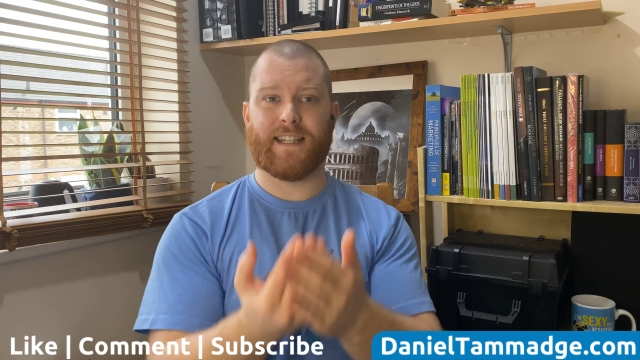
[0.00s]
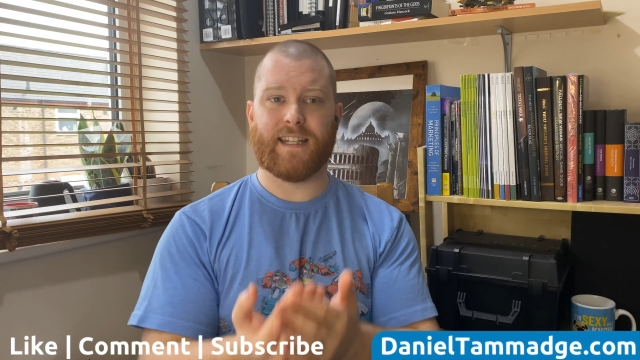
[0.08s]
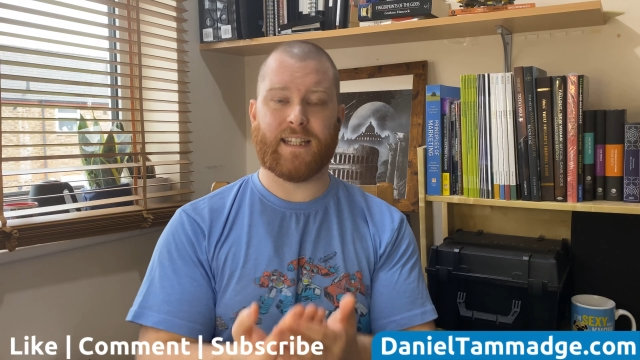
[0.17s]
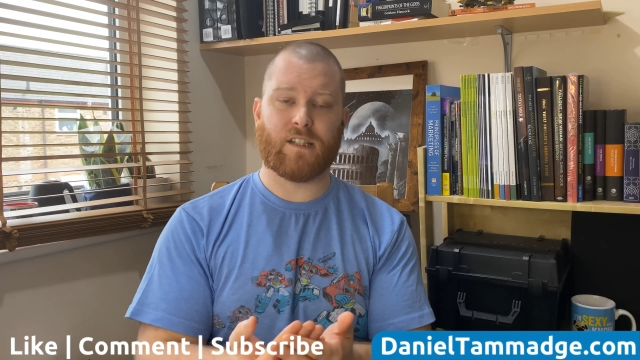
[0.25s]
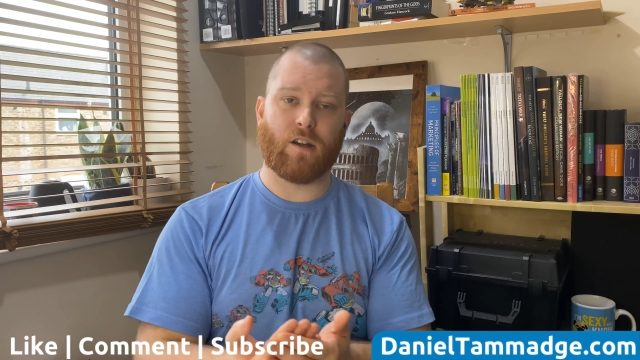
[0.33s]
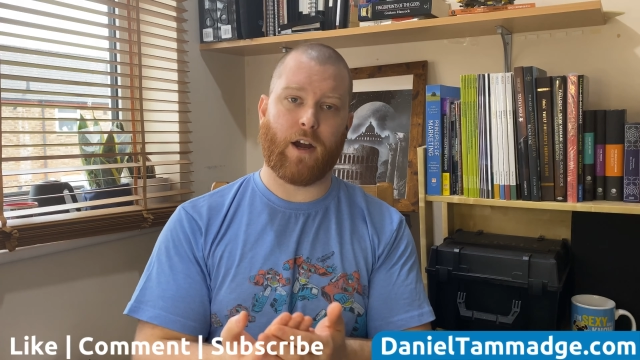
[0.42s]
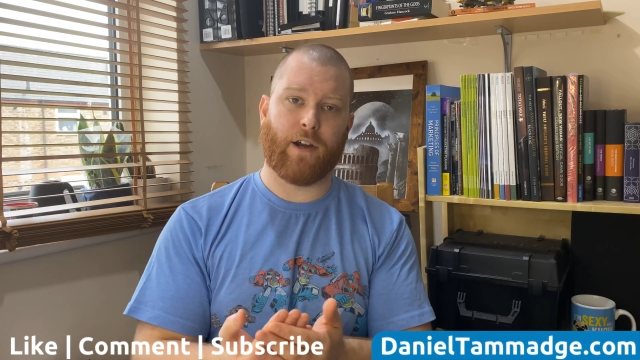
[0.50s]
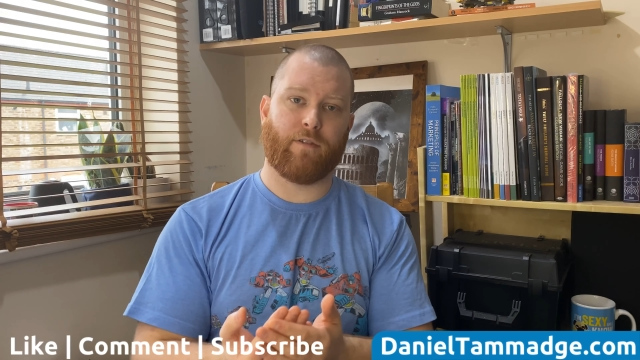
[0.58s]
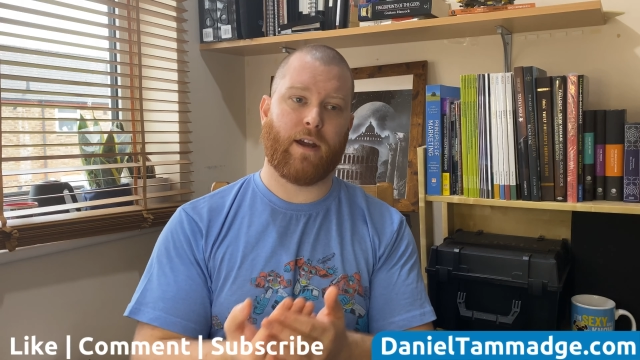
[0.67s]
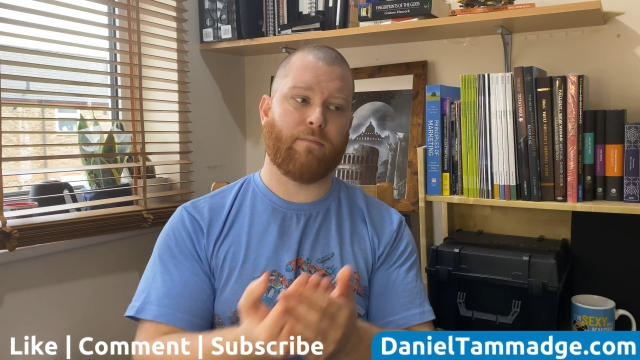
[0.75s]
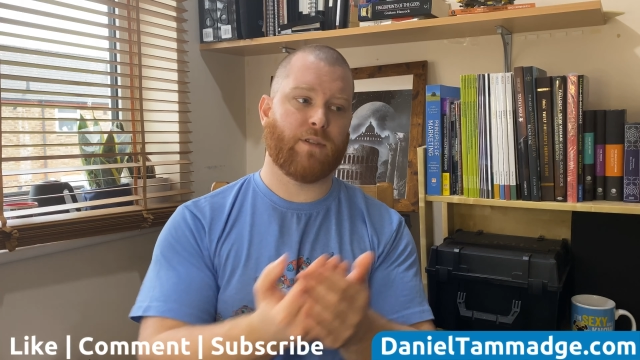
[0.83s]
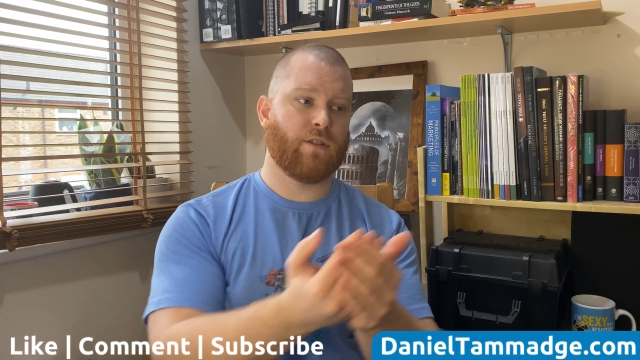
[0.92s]
these
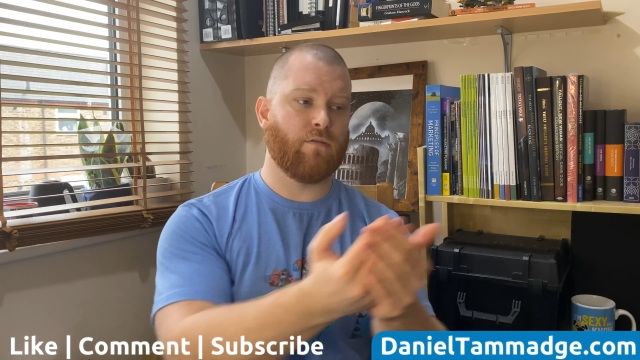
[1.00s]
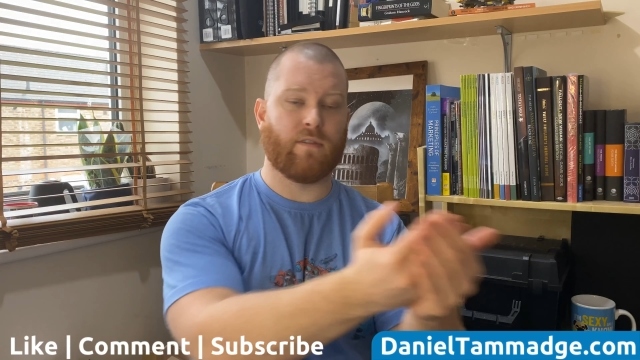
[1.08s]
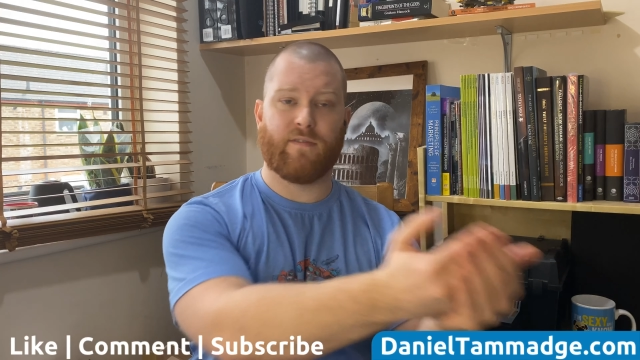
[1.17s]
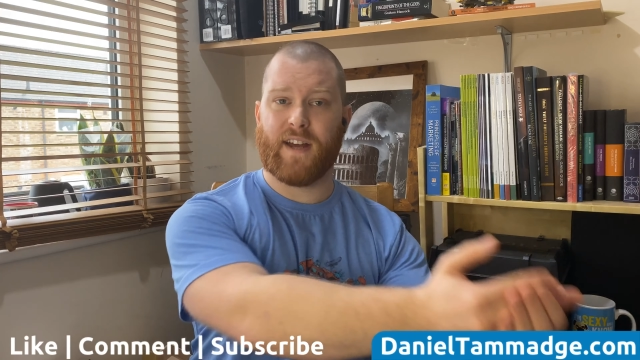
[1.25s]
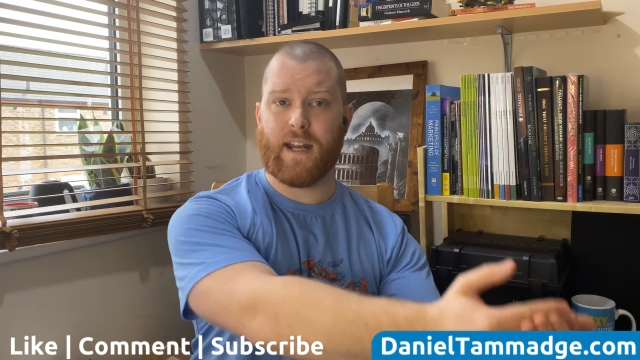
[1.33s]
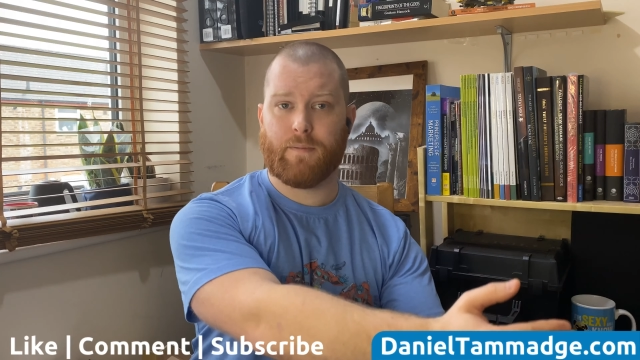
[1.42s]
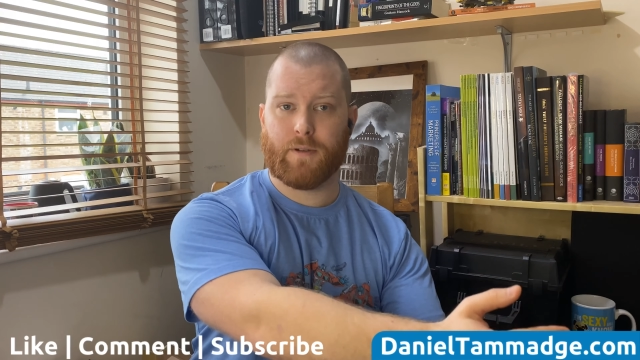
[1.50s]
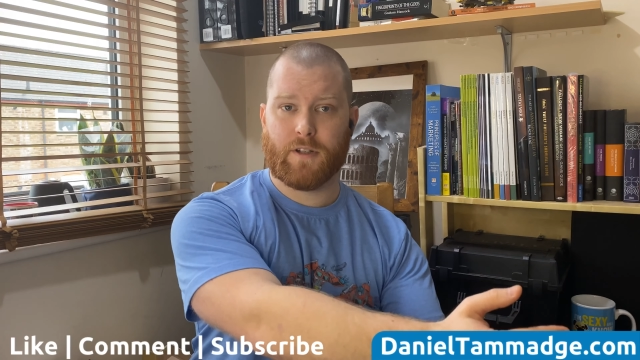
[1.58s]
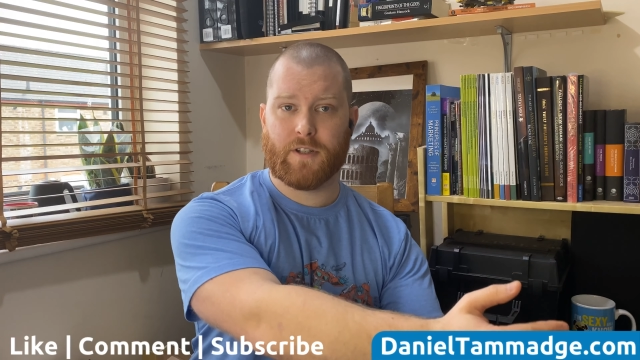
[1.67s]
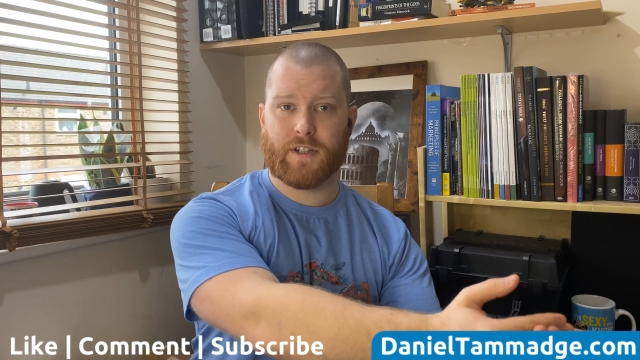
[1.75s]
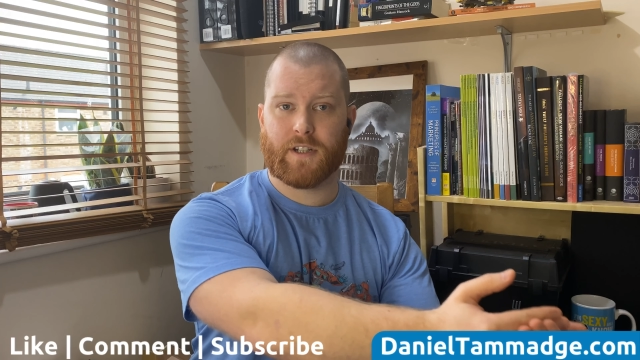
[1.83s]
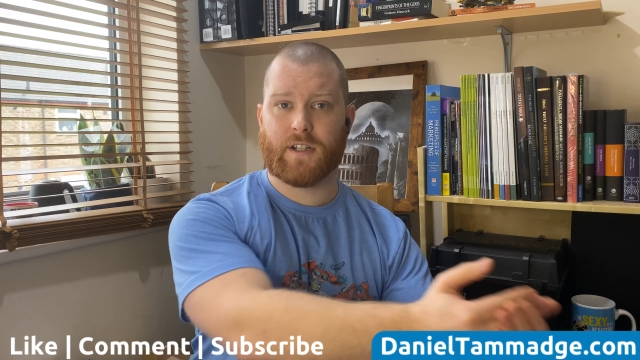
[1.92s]
diagrams to
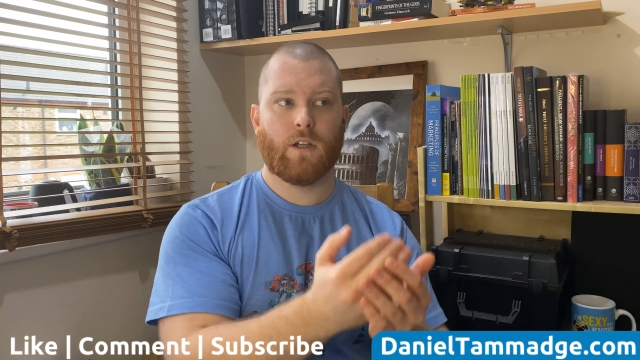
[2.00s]
developers,